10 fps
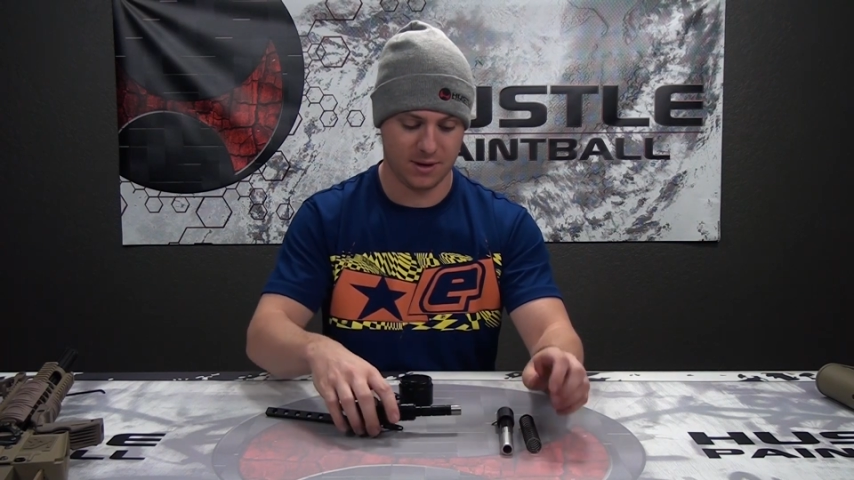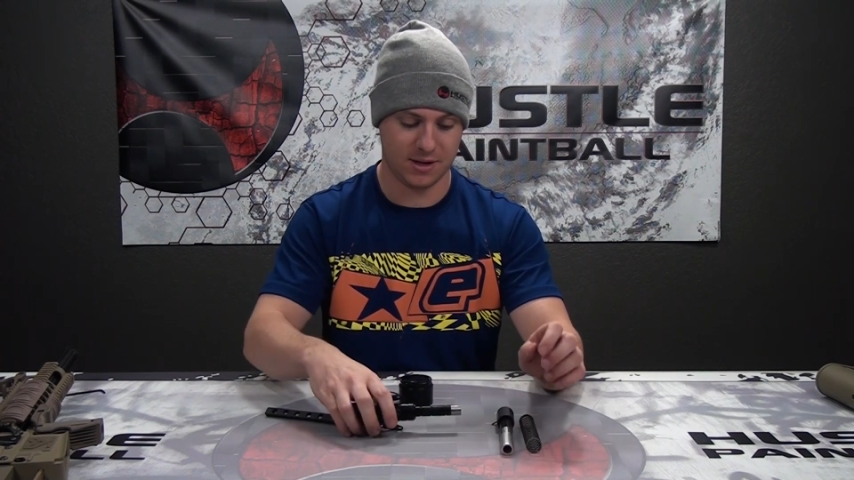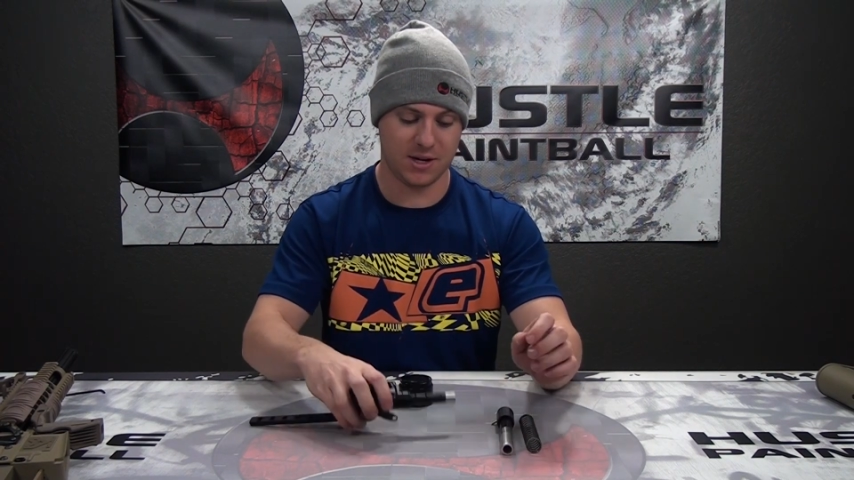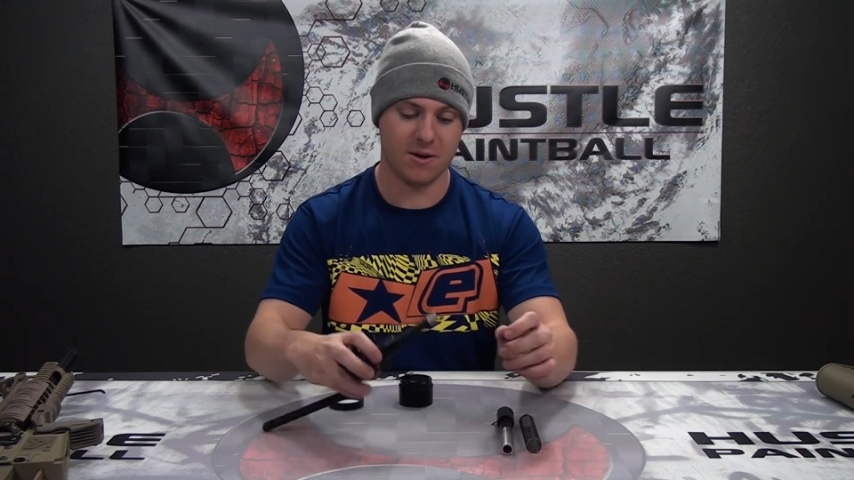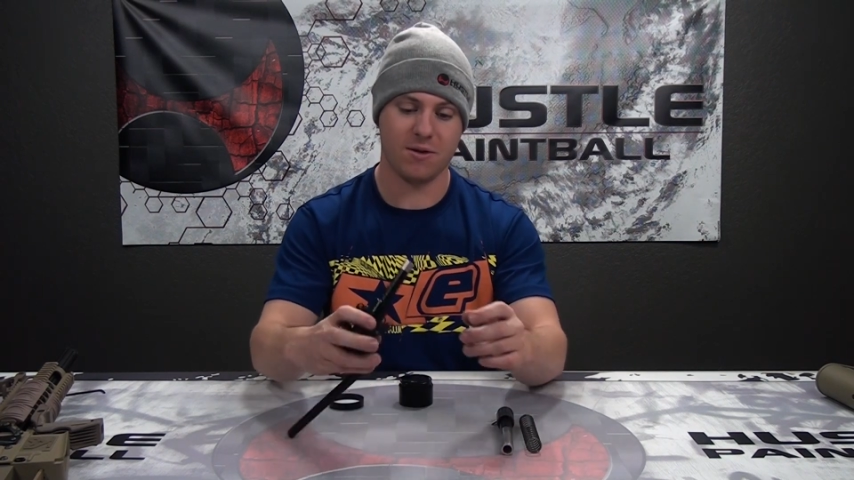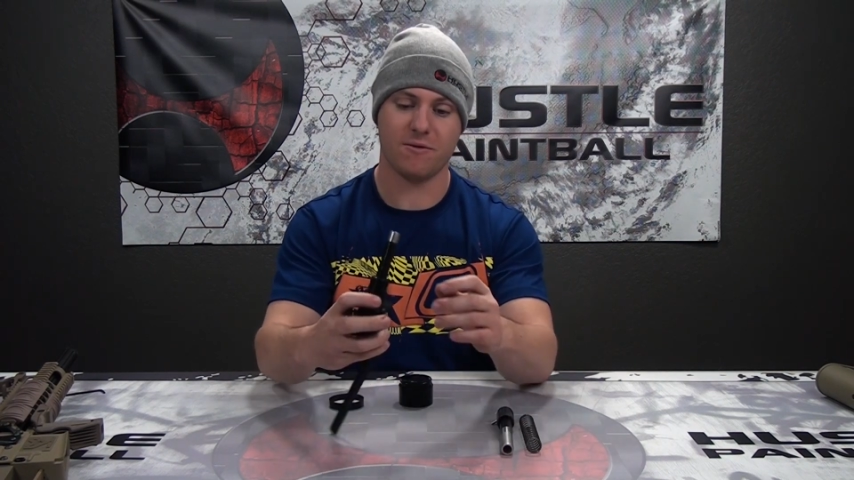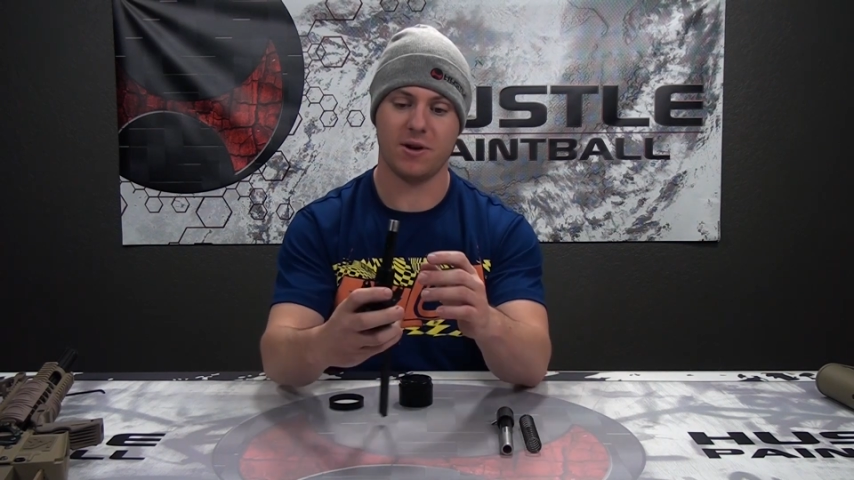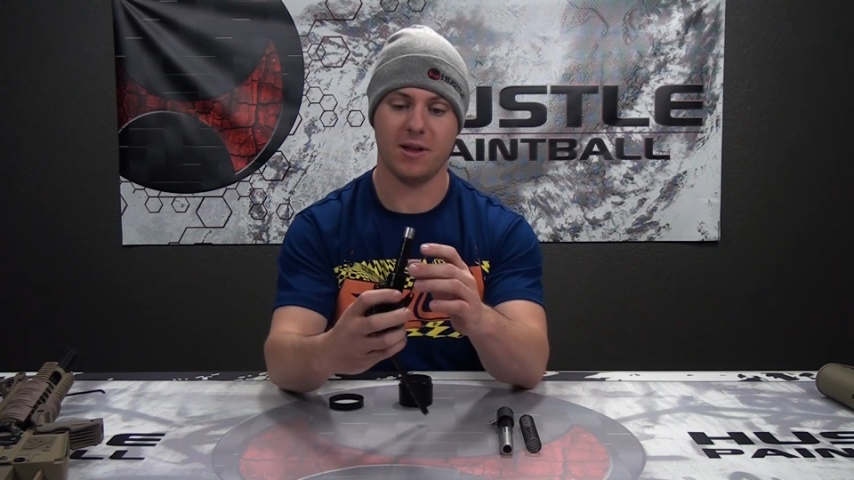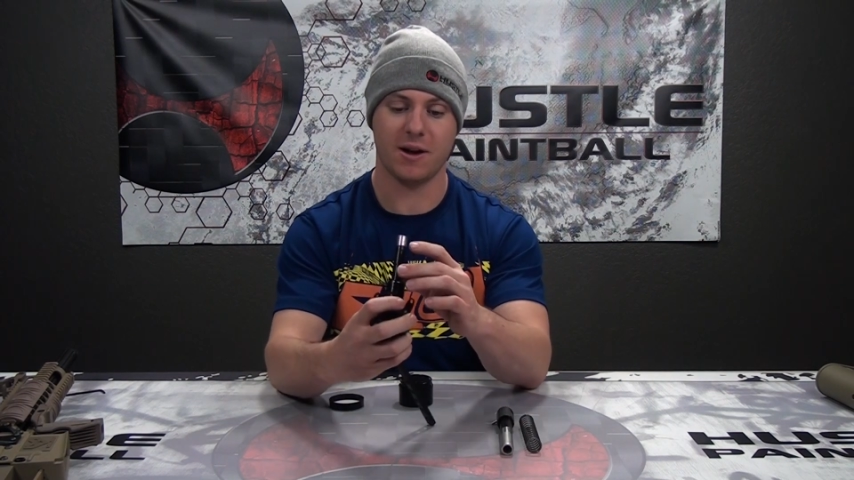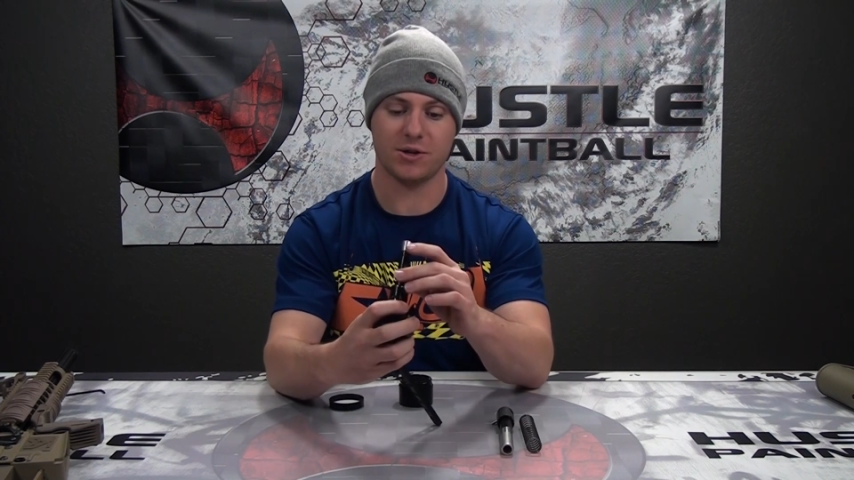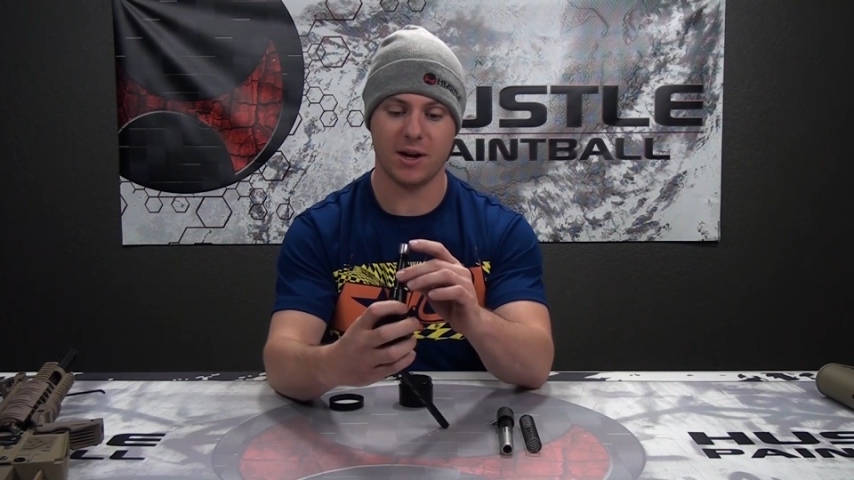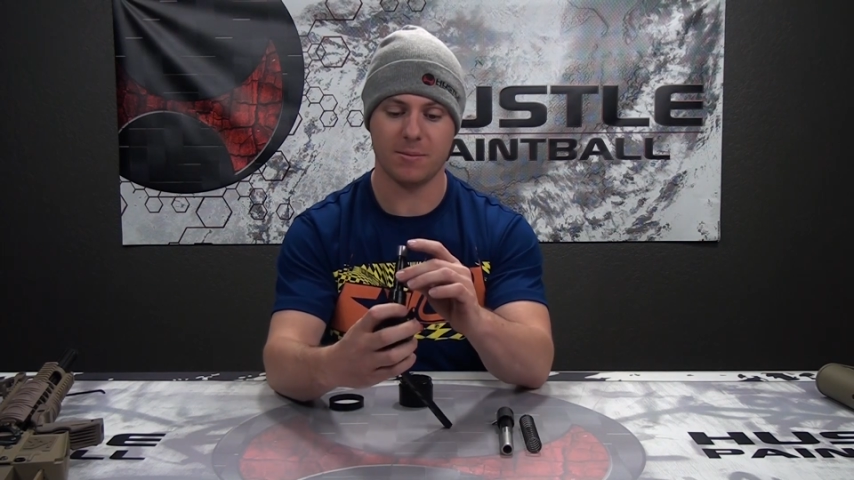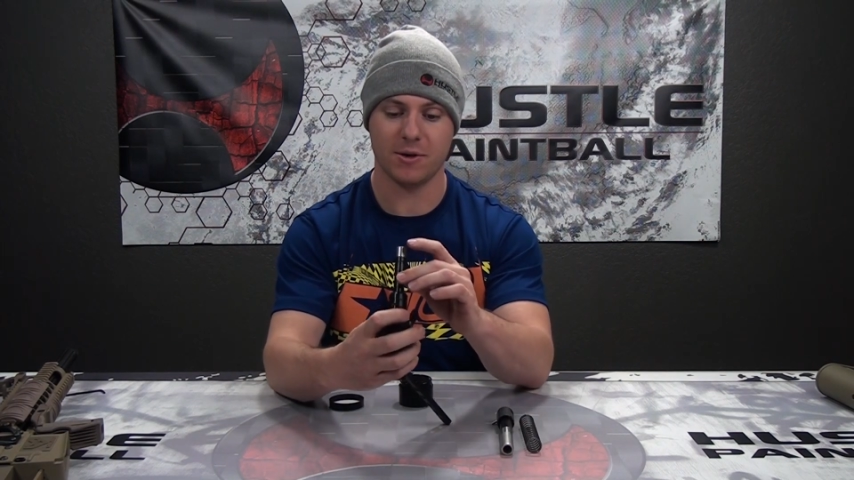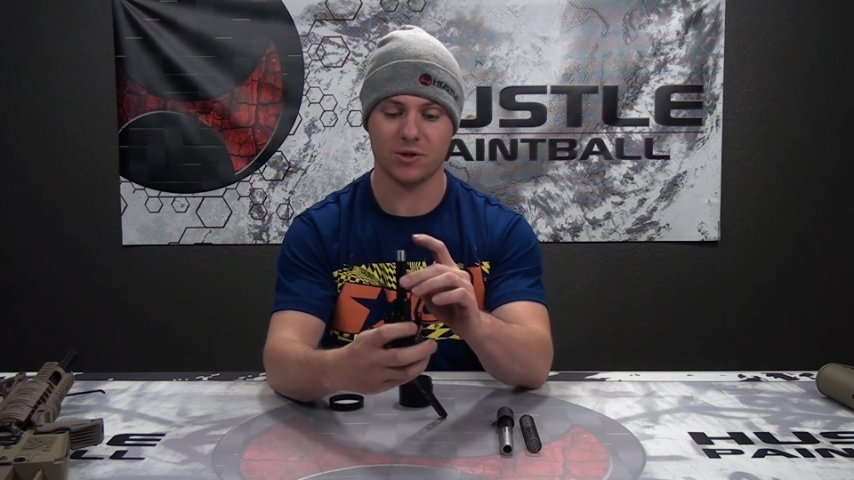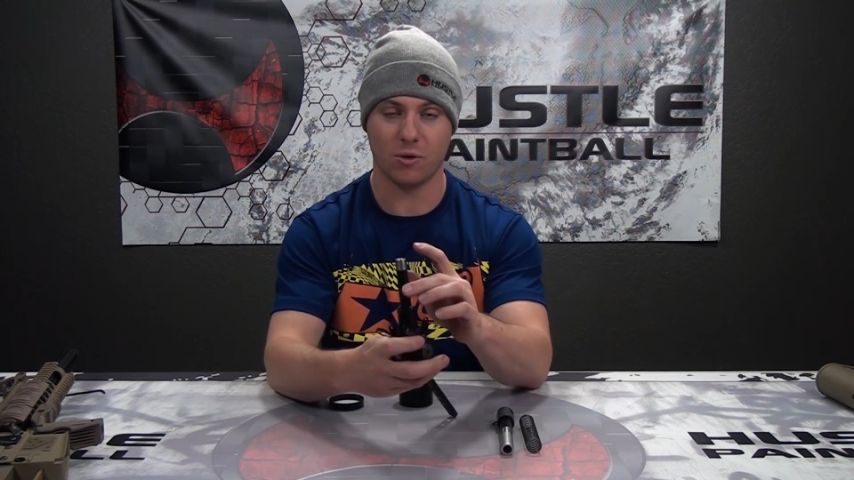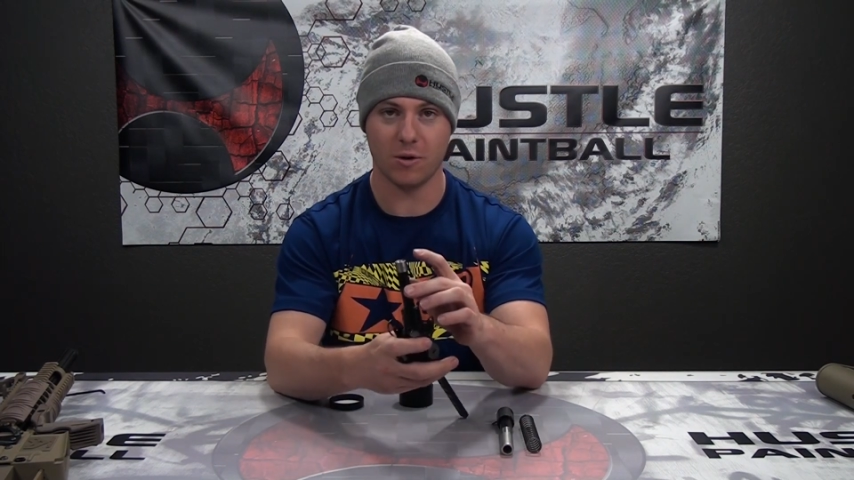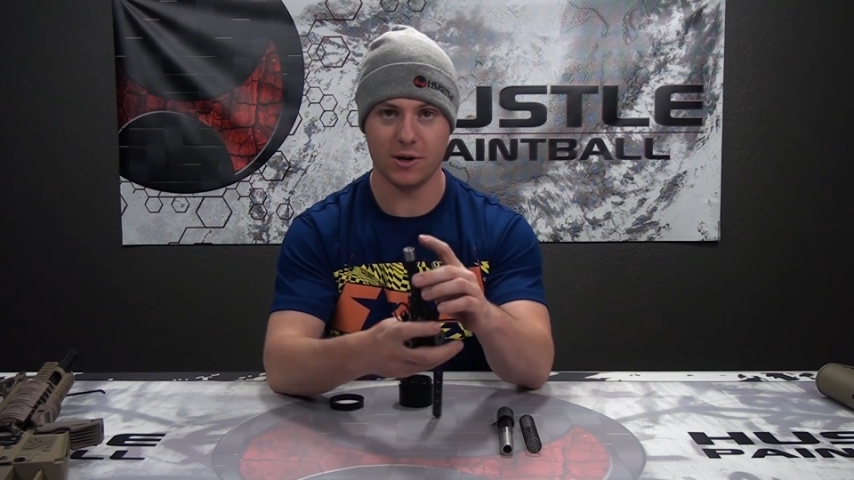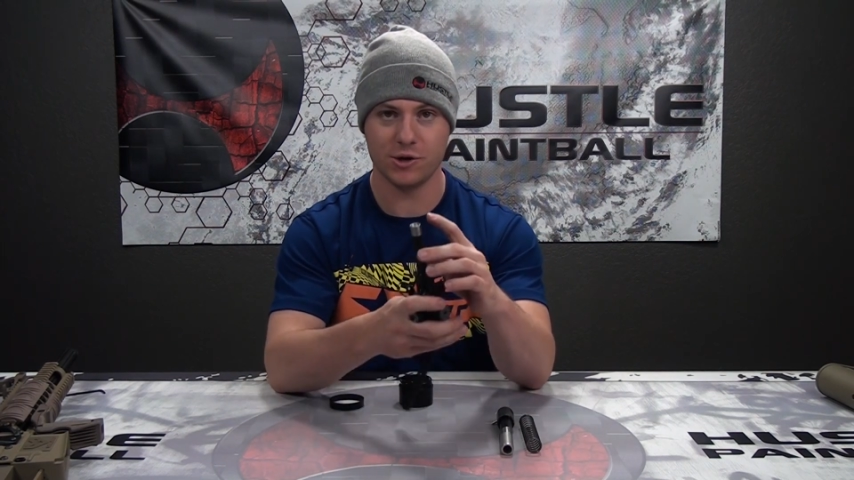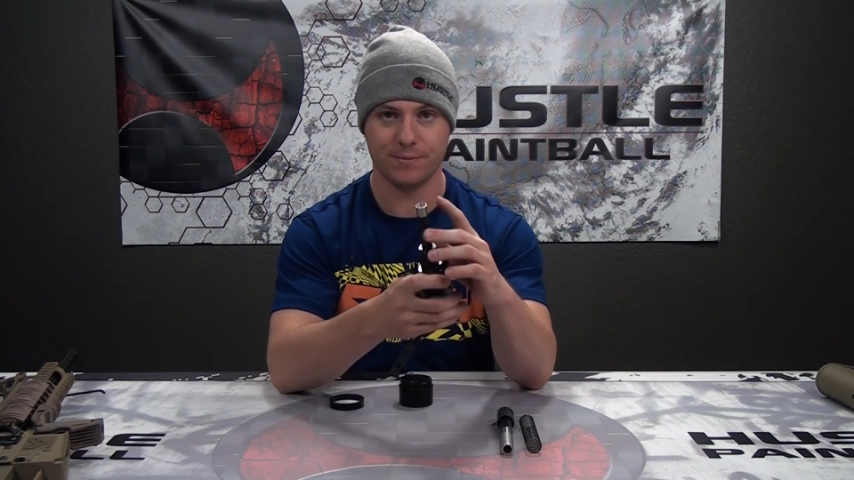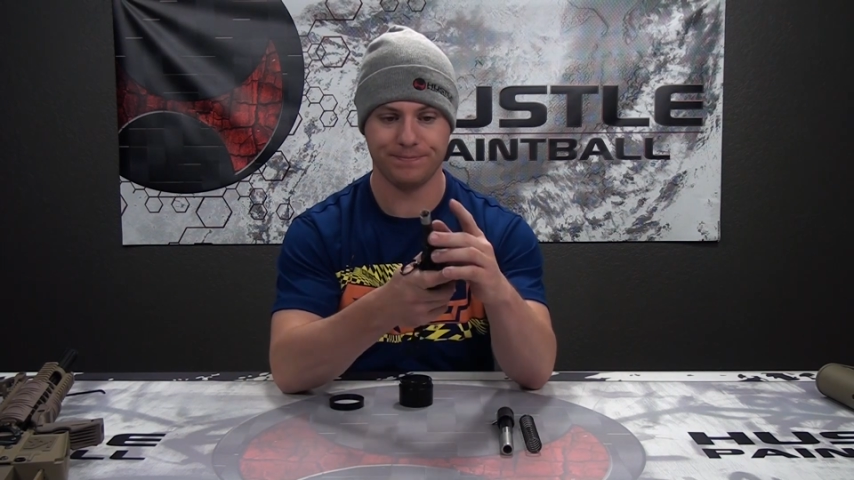is here in the front of the air chamber. It's
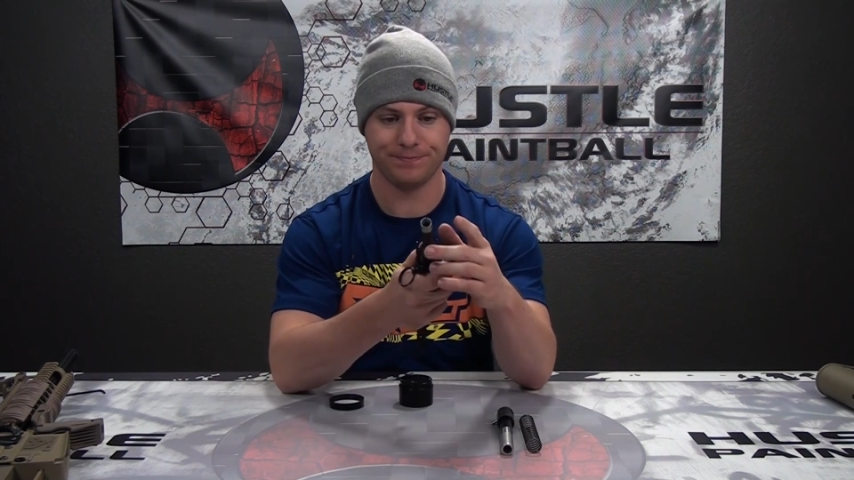orange.